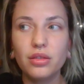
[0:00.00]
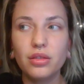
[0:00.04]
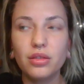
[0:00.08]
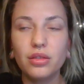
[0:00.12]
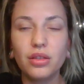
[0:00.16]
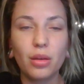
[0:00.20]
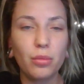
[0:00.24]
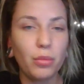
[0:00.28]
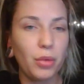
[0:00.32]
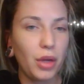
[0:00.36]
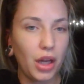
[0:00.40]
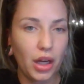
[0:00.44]

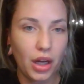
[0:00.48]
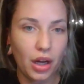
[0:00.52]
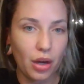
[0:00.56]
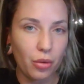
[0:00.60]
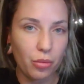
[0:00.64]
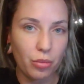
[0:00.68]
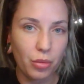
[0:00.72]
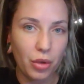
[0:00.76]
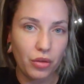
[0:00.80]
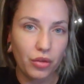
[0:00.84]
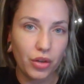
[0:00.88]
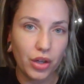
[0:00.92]
let me hang out
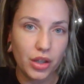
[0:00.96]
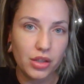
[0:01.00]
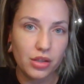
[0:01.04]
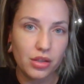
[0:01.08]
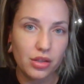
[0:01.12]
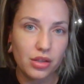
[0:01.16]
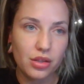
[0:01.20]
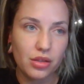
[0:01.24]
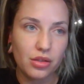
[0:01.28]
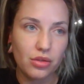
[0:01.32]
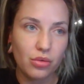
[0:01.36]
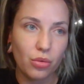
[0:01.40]
with my
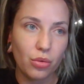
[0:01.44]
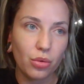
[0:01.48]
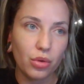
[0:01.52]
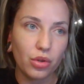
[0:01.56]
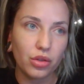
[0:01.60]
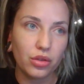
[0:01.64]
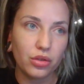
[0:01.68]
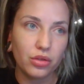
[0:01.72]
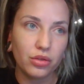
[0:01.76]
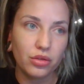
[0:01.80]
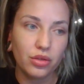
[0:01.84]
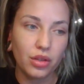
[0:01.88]
friends
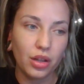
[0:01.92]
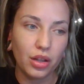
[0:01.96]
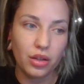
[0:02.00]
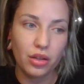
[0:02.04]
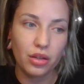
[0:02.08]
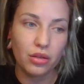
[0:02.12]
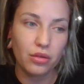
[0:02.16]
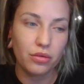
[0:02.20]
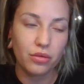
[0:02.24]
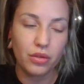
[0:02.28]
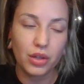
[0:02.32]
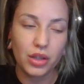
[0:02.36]
or let
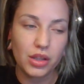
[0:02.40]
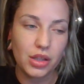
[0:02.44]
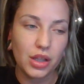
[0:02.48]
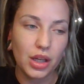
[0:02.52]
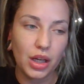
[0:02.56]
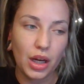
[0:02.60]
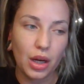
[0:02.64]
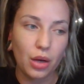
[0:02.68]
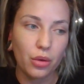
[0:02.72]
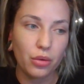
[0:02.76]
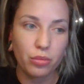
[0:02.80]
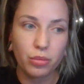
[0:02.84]
their friends
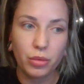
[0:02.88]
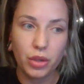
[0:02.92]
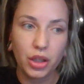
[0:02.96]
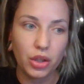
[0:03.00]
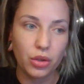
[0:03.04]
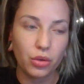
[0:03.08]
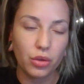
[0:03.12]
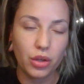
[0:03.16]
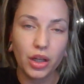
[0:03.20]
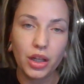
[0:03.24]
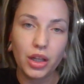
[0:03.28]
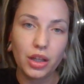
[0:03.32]
hang out with
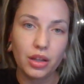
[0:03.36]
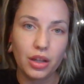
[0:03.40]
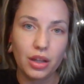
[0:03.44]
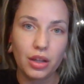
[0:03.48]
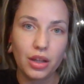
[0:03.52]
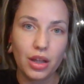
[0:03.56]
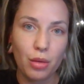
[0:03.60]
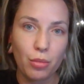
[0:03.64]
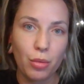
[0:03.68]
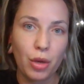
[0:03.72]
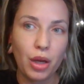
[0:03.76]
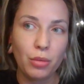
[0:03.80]
me or
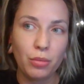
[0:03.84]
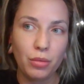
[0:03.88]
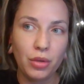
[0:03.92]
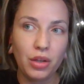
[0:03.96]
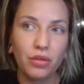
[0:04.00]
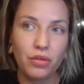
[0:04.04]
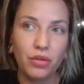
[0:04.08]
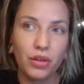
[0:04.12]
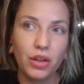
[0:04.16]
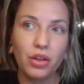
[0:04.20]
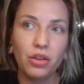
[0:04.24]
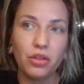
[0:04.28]
anything. They made
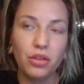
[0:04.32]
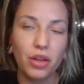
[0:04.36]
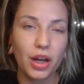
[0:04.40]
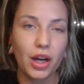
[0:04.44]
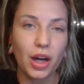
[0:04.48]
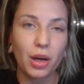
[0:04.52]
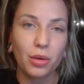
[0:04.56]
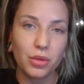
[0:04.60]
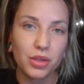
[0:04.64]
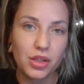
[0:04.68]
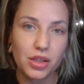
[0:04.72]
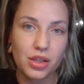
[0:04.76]
me feel
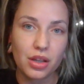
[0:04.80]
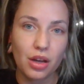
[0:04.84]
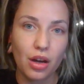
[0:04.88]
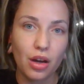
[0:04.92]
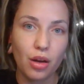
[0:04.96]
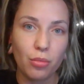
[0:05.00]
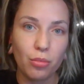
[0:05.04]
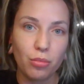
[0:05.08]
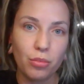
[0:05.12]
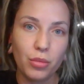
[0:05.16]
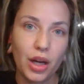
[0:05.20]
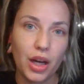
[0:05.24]
like I was
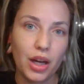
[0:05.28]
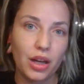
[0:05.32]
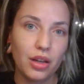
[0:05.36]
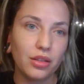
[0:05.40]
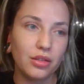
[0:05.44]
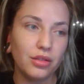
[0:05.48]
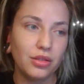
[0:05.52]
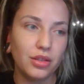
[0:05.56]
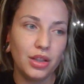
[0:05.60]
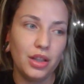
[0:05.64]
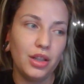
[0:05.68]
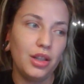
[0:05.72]
scum
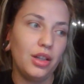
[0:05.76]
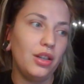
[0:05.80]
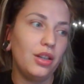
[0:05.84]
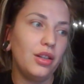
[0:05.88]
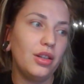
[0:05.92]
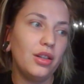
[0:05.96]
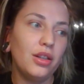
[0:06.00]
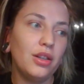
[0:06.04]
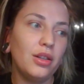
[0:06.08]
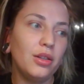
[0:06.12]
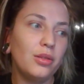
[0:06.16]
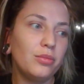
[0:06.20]
at
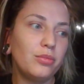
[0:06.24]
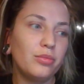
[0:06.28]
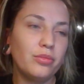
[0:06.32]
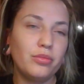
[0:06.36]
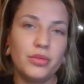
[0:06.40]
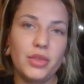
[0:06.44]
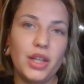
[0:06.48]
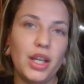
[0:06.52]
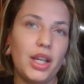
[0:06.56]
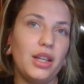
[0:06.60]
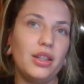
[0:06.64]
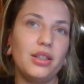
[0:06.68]

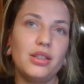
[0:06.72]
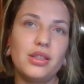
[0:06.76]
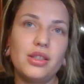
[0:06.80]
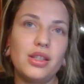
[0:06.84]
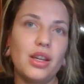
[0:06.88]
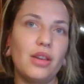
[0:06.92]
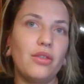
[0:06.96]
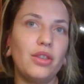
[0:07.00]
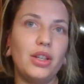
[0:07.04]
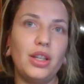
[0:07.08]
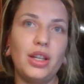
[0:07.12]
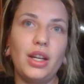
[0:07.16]

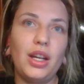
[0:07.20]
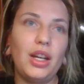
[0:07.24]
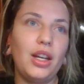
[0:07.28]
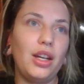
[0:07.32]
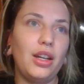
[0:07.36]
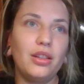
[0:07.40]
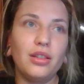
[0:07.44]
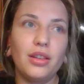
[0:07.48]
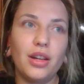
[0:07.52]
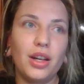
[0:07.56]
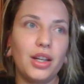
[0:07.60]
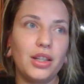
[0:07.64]
7,
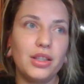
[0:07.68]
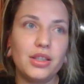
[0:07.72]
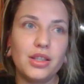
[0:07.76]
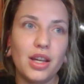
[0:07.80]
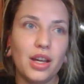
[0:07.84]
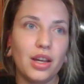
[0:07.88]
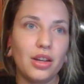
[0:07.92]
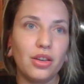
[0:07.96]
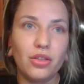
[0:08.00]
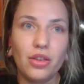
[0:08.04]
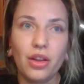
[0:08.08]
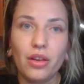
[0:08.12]
8, 9,
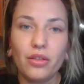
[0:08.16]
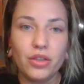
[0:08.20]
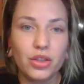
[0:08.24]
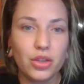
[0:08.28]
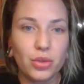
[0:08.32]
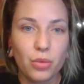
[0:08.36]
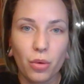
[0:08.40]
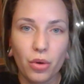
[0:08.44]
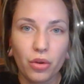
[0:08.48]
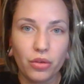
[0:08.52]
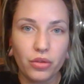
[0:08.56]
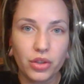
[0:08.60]
10, 11,
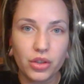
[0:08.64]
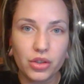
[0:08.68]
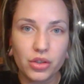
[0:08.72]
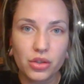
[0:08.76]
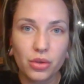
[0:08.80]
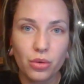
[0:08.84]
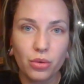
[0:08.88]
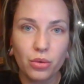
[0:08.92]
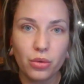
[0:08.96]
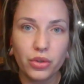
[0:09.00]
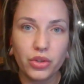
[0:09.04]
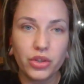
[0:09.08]
12
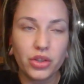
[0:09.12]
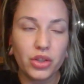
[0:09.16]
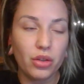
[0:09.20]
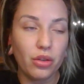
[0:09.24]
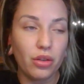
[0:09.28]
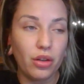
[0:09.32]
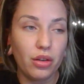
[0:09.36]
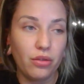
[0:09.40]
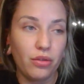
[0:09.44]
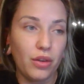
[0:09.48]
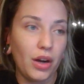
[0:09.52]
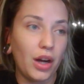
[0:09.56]
years old,
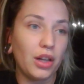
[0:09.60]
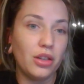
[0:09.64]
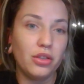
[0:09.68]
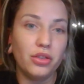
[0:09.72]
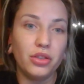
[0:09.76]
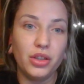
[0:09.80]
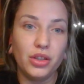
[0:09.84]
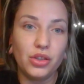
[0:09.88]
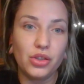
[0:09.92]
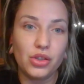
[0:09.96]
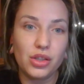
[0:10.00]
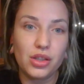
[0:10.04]
until I
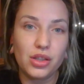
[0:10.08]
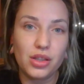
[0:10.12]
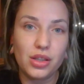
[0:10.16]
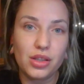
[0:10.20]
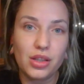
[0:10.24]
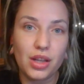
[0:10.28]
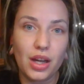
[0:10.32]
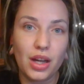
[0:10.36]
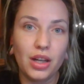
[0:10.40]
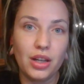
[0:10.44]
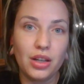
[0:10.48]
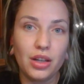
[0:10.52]
finally just
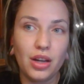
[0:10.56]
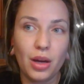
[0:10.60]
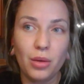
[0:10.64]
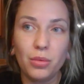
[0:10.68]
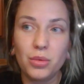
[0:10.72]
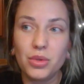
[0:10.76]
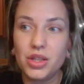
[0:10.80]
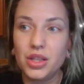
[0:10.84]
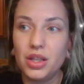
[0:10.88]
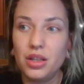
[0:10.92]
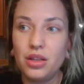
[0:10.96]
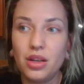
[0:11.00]
decided I
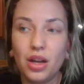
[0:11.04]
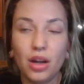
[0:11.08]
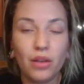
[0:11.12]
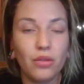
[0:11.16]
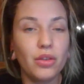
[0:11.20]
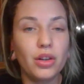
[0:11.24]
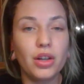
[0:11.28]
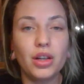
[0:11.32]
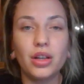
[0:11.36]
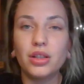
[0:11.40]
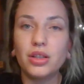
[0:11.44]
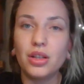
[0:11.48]
was
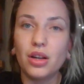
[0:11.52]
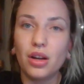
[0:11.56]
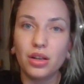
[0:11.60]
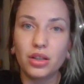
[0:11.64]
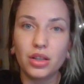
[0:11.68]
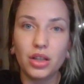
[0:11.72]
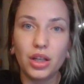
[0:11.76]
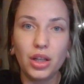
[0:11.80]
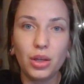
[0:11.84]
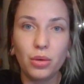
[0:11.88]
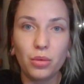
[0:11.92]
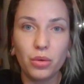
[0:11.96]
never going to talk
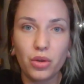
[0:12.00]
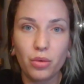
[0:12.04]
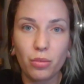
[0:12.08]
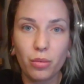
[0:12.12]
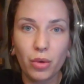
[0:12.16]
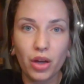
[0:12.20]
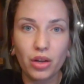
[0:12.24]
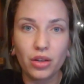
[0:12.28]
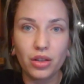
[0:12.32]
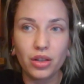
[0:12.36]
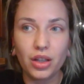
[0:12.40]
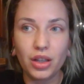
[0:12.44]
to anyone
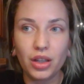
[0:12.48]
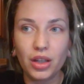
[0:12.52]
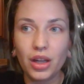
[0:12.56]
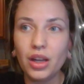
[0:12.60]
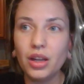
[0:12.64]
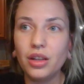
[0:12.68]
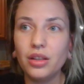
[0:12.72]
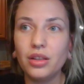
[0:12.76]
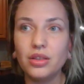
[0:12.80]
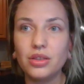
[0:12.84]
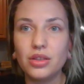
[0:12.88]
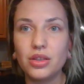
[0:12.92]
about it
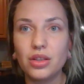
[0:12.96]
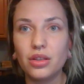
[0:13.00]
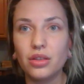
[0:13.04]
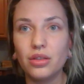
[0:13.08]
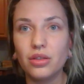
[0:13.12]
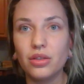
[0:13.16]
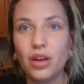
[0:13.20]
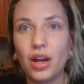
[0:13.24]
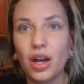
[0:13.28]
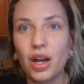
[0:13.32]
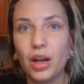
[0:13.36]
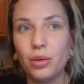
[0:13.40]
again
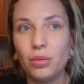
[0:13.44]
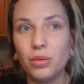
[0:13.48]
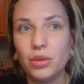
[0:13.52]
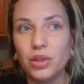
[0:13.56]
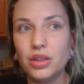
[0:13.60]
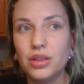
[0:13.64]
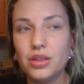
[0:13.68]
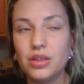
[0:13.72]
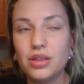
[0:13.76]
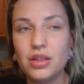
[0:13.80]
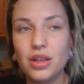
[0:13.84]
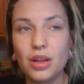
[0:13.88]
until I
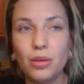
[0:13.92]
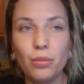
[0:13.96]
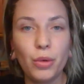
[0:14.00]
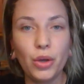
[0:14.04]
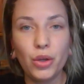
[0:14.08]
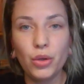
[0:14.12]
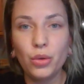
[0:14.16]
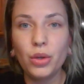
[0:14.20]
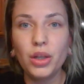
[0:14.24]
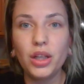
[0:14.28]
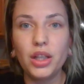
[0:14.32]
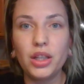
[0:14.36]
was in
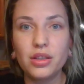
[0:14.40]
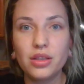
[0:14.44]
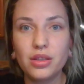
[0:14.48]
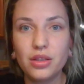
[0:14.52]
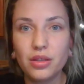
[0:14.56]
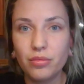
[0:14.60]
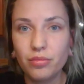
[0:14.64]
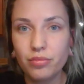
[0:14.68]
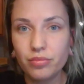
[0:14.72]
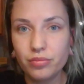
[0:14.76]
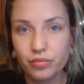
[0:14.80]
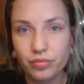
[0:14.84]
my
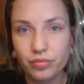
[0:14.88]
20s.